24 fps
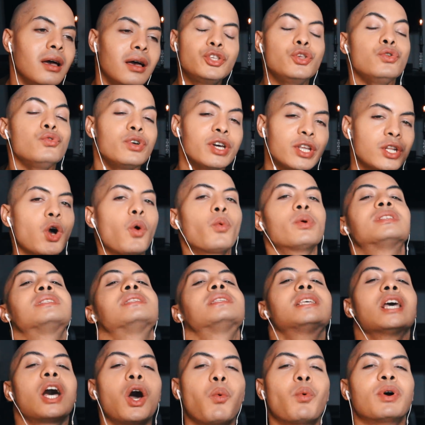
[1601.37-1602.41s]
you can
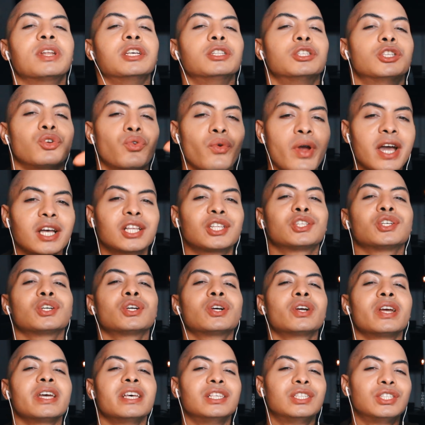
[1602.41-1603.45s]
always tell when a
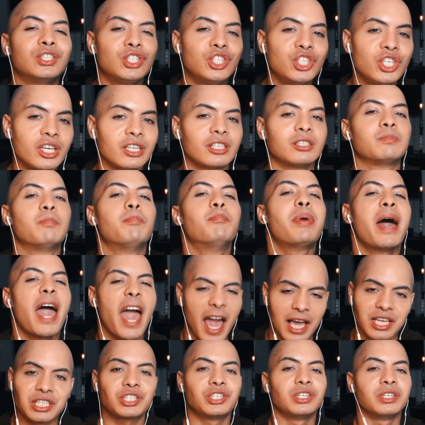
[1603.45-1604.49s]
director is just
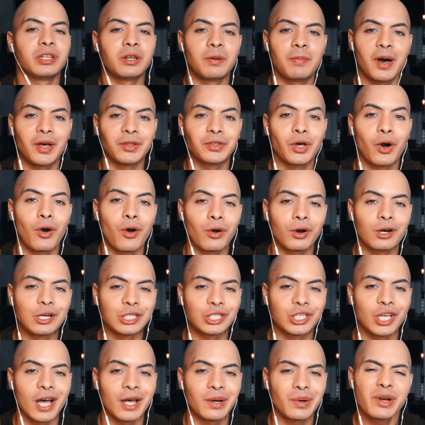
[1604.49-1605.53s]
passionate about the horror
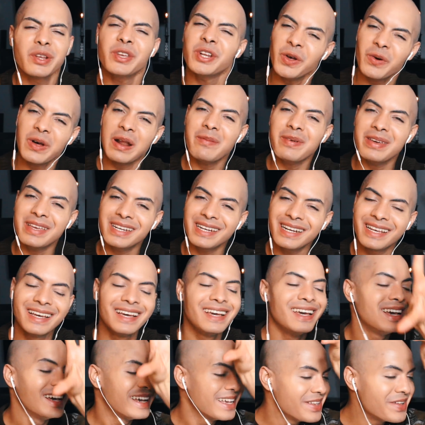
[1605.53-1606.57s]
genre. You know what I mean?
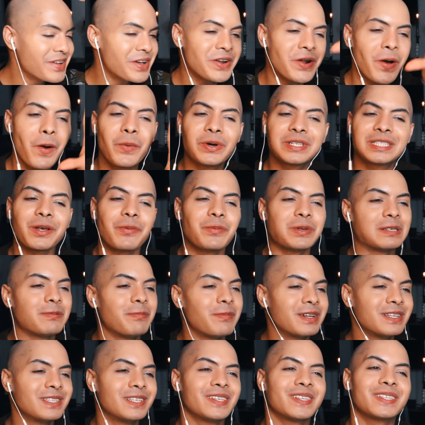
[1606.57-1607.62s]
You can always tell when
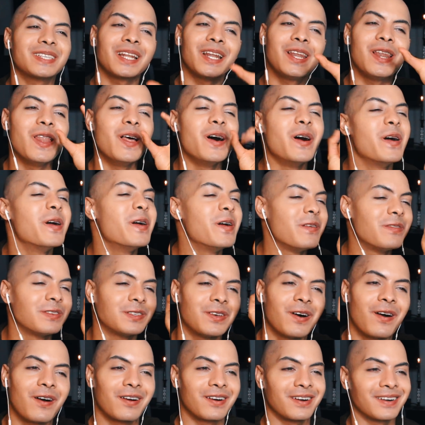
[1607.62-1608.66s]
somebody just loves
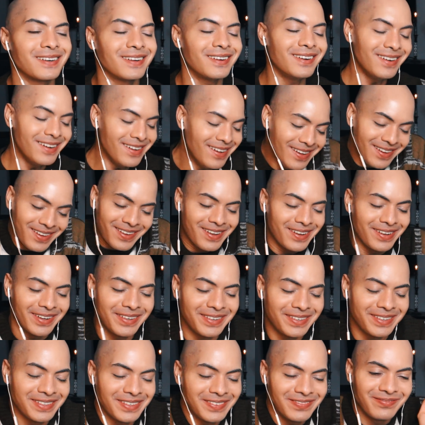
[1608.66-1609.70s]
horror.
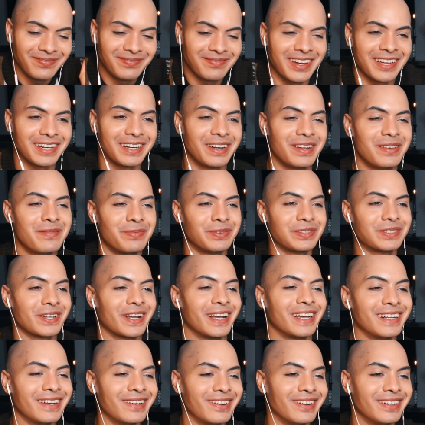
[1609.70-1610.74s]
Ooh, my nipples are
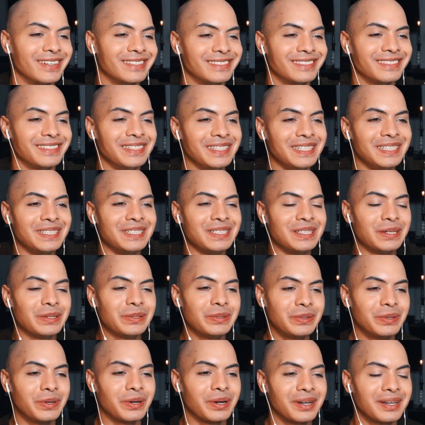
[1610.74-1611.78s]
getting hard.
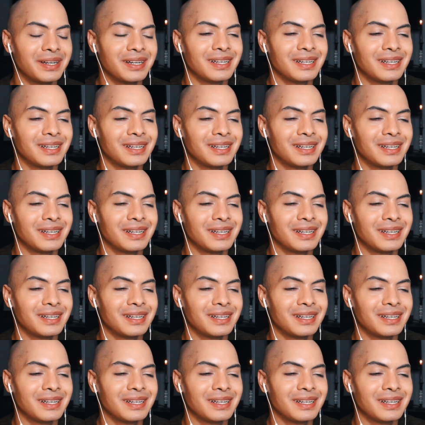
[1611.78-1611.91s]
Ooh.